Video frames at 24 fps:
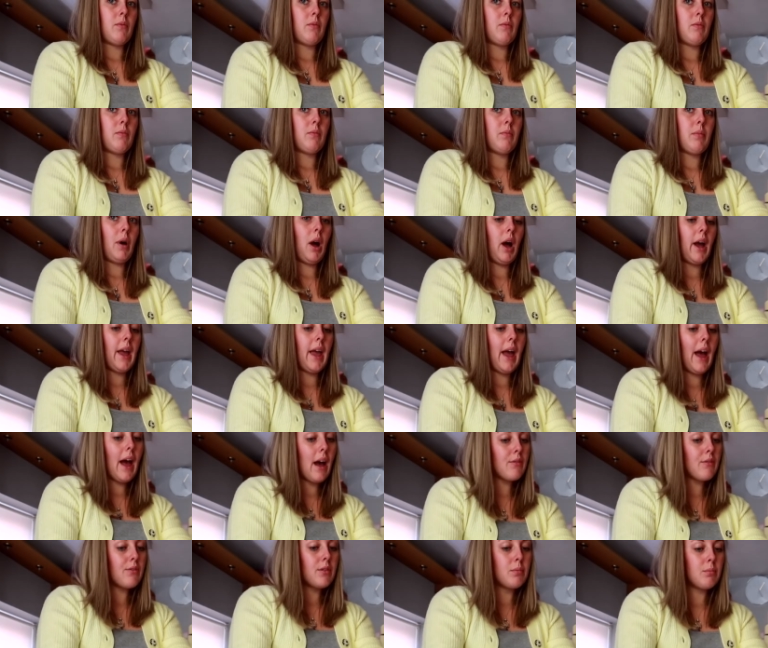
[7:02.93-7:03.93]
But I
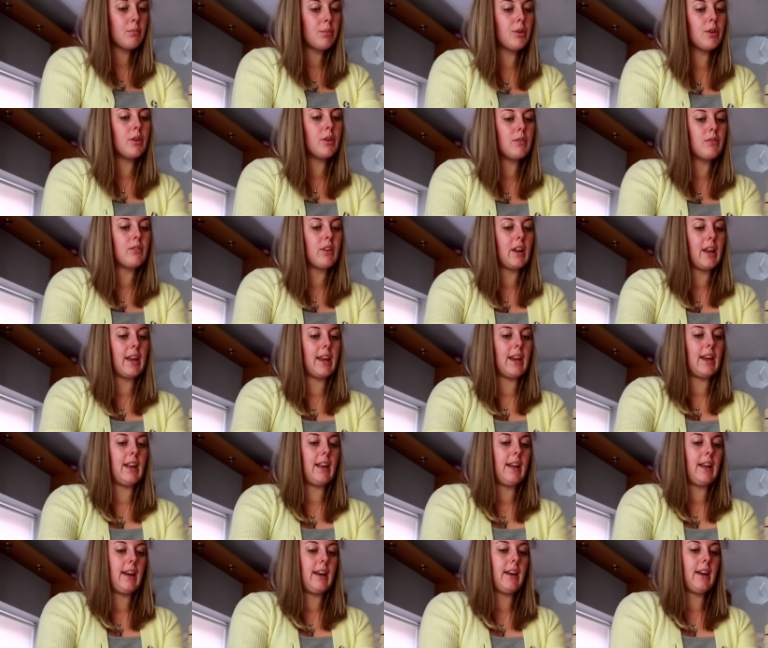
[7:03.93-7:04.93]
have improved
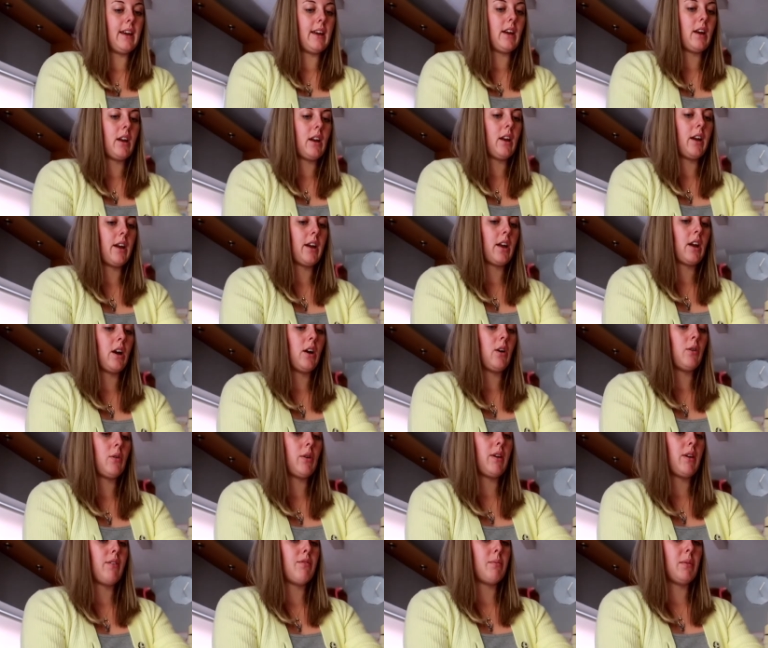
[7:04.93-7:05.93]
lately, like, I'll
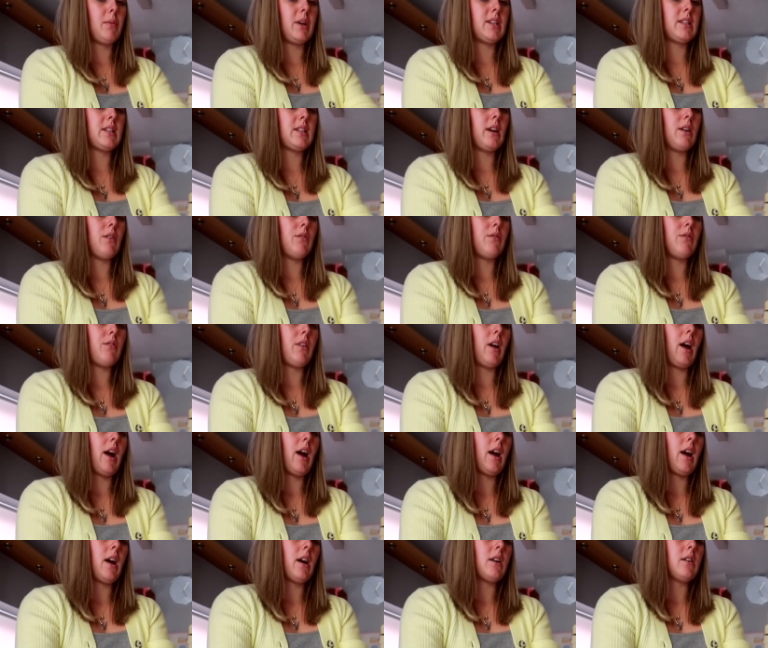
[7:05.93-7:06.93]
give myself
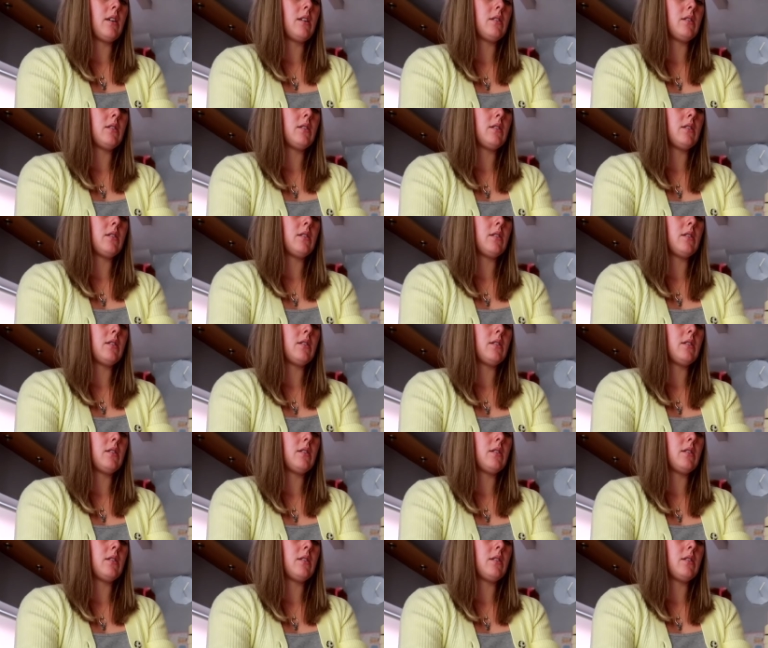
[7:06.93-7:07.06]
that.